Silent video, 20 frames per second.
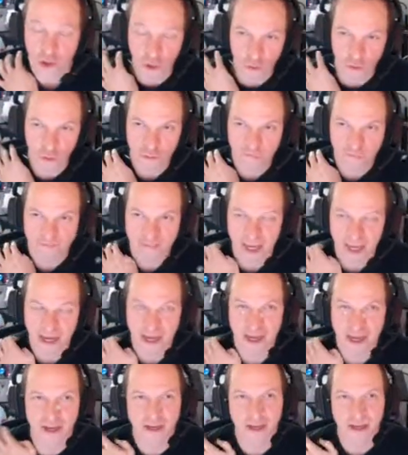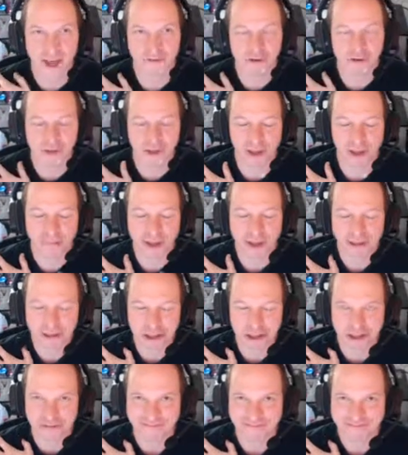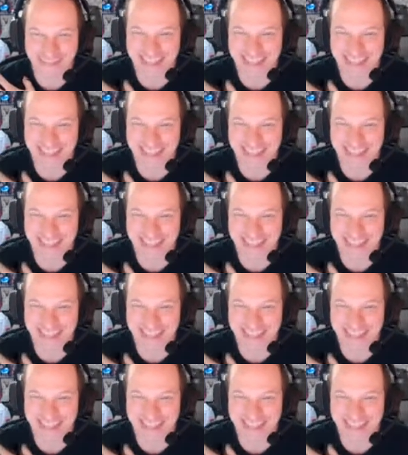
you and everything about you.